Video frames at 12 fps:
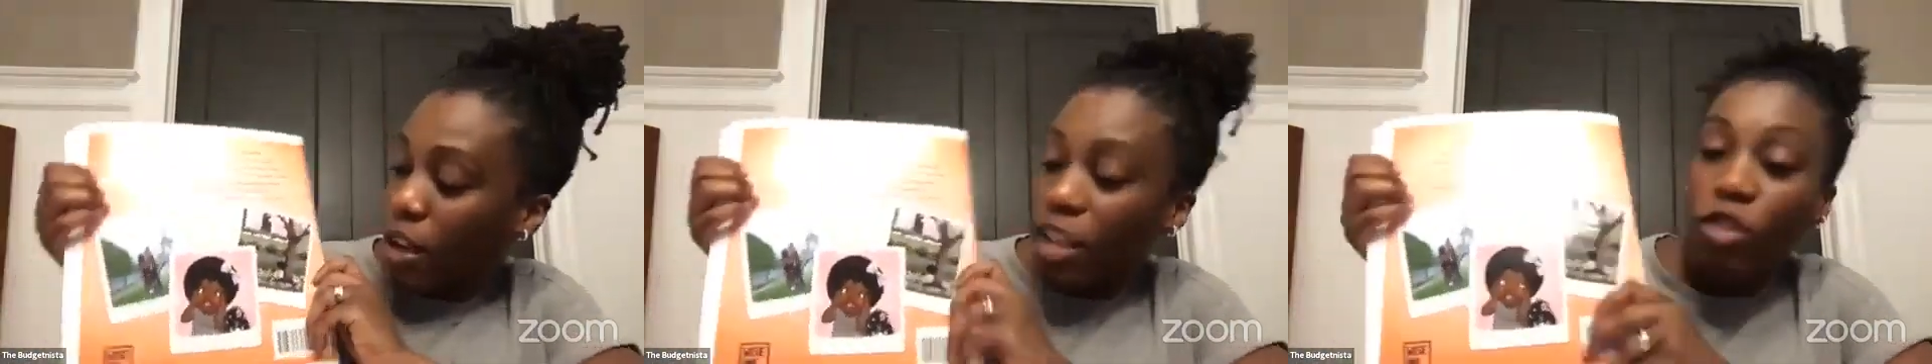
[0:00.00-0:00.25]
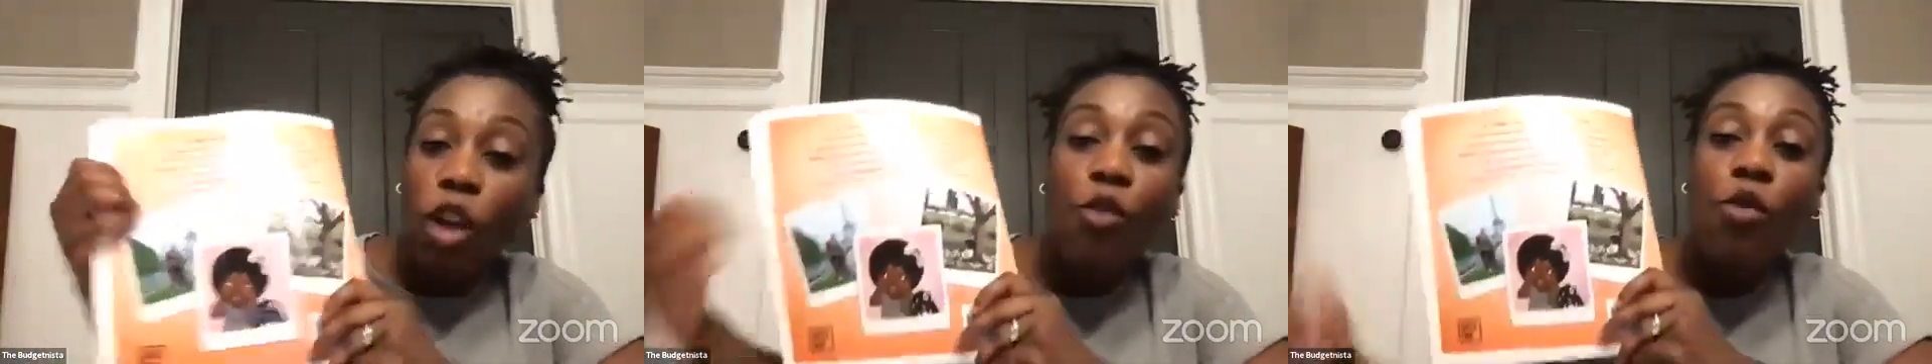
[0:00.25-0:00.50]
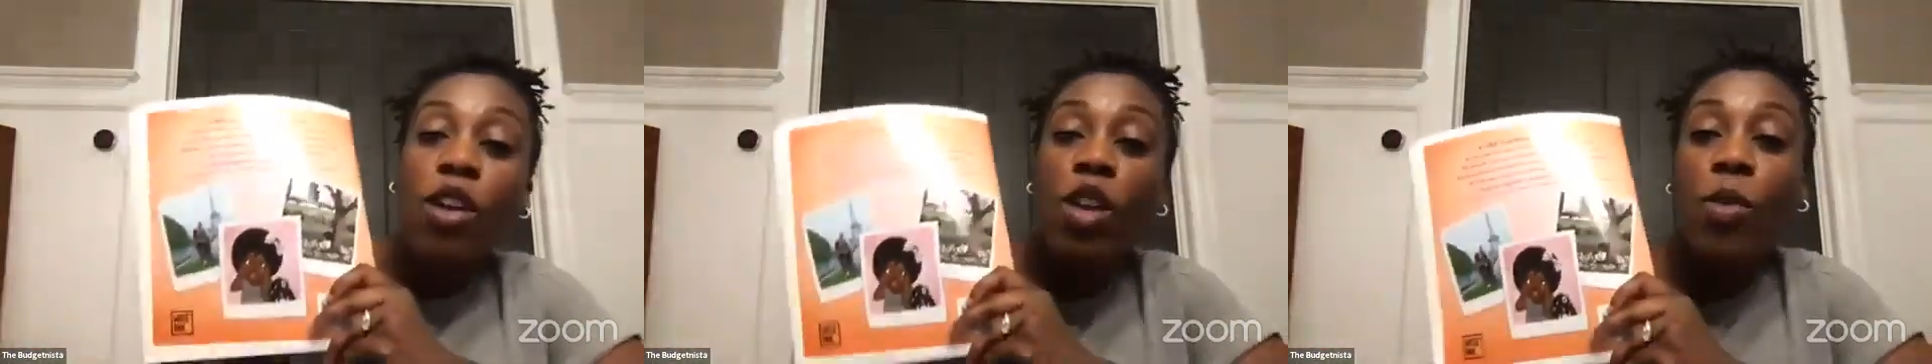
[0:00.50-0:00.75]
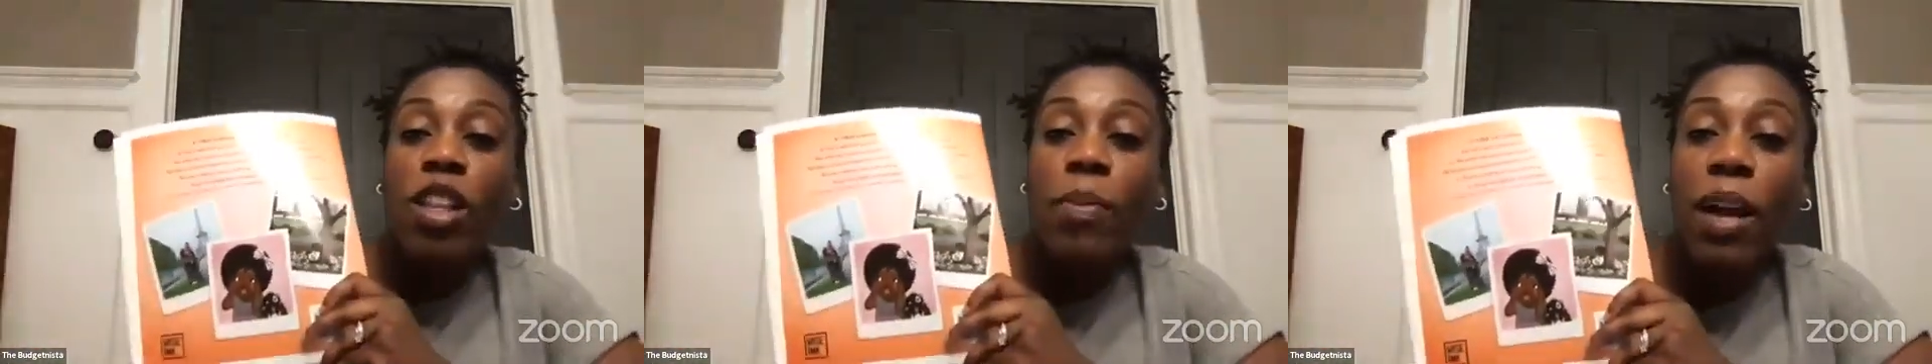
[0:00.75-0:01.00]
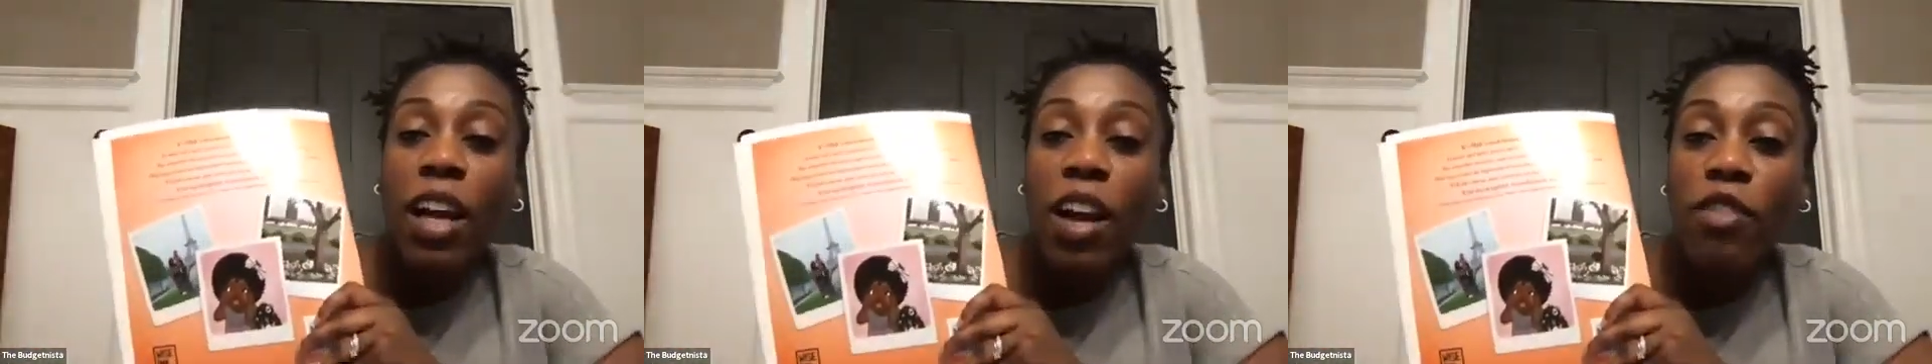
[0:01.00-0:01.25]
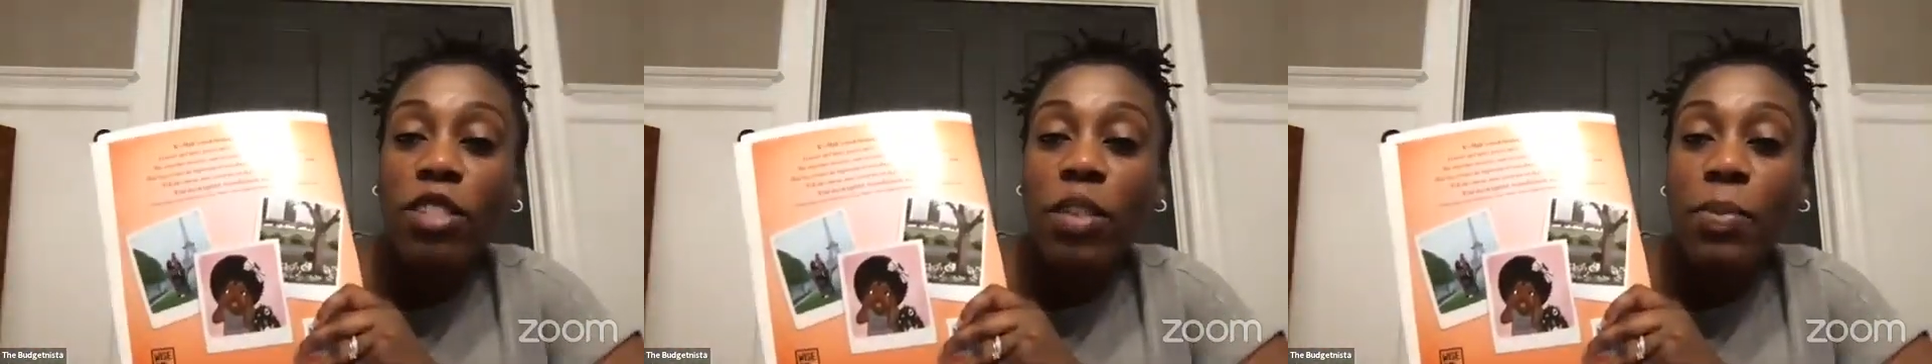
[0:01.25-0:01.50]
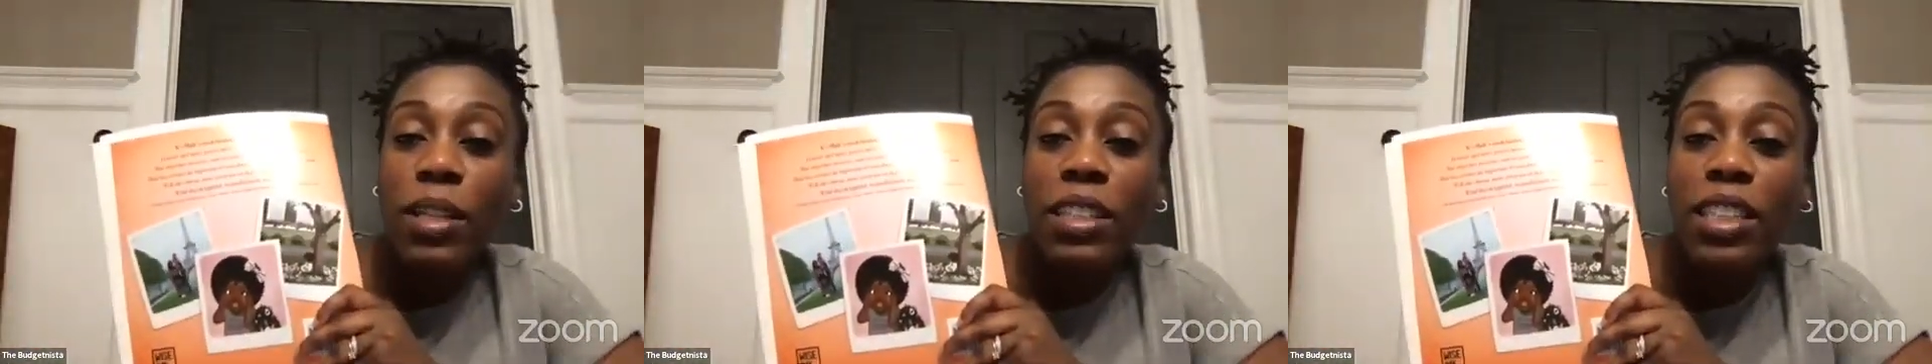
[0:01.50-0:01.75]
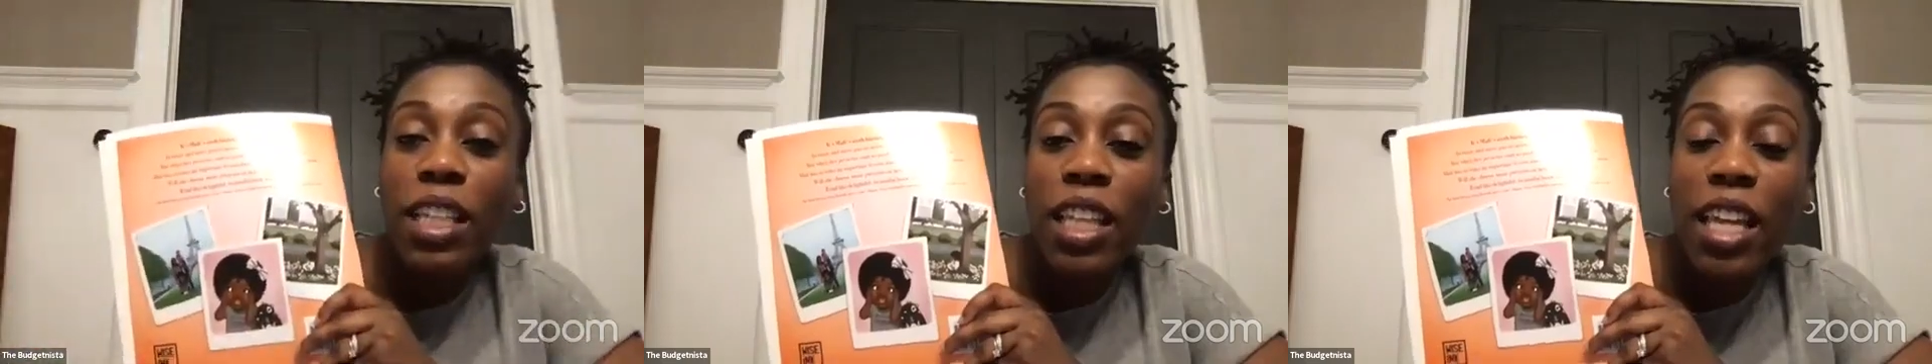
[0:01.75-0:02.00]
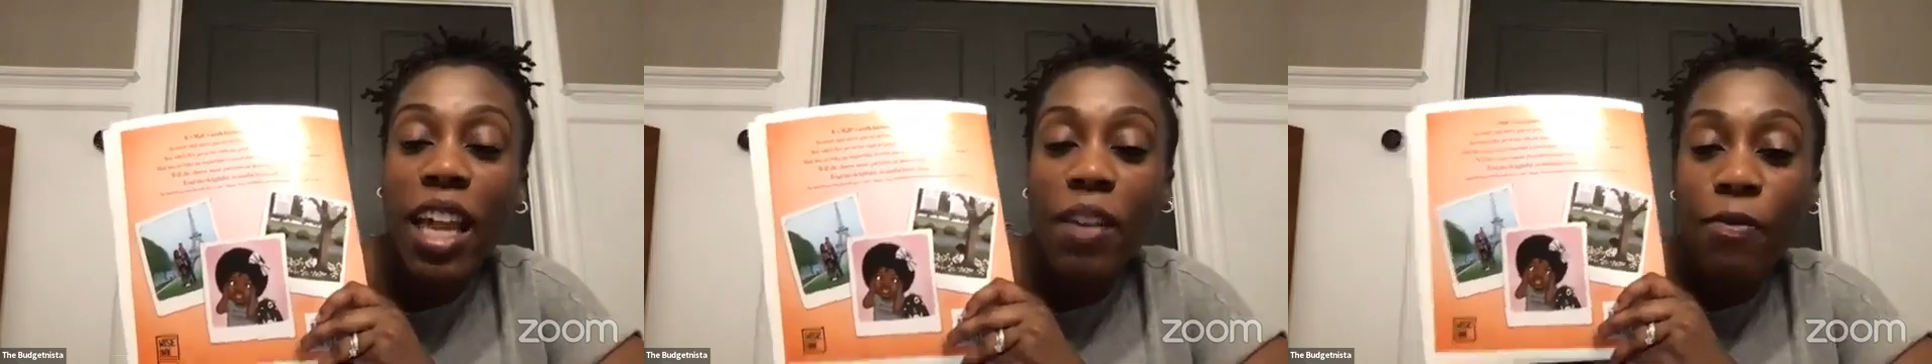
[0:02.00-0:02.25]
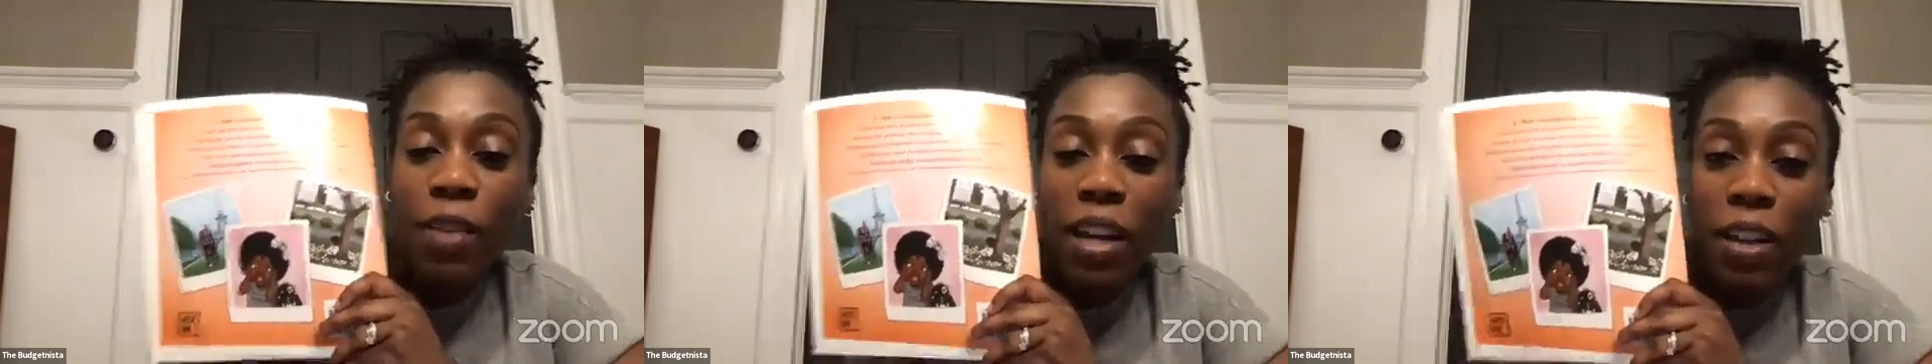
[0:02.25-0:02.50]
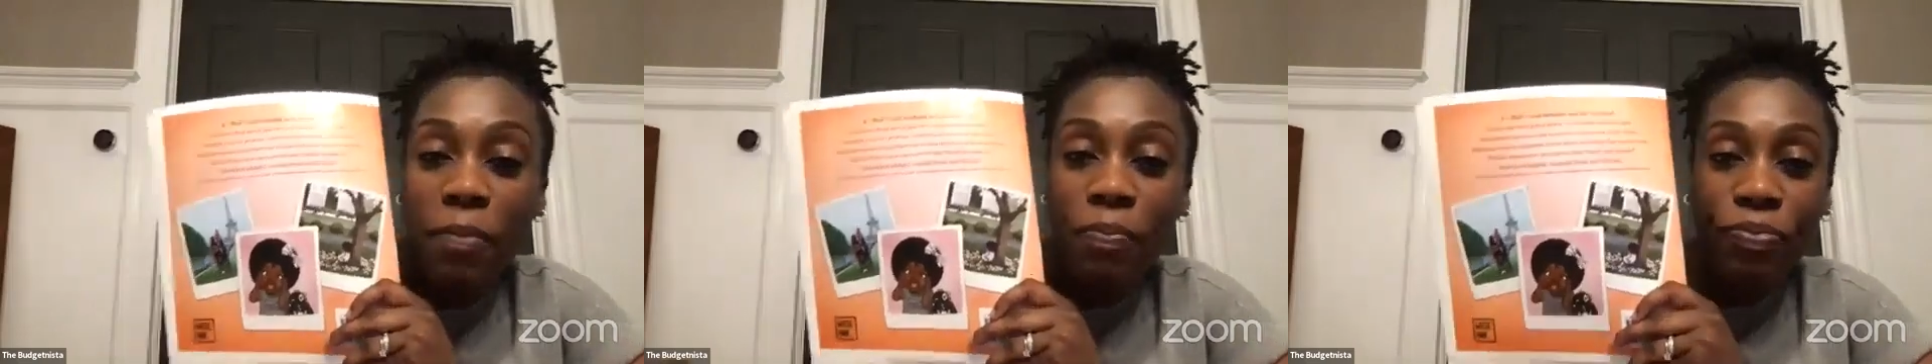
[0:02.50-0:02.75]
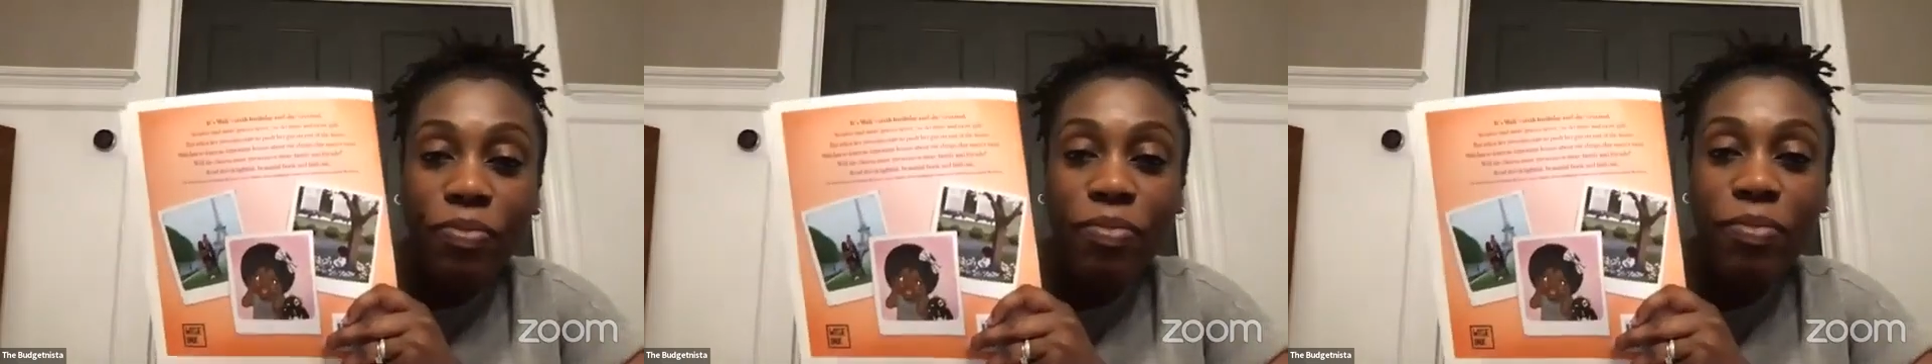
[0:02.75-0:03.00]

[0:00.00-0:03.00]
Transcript: So I really wanted the back cover to be silly and fun.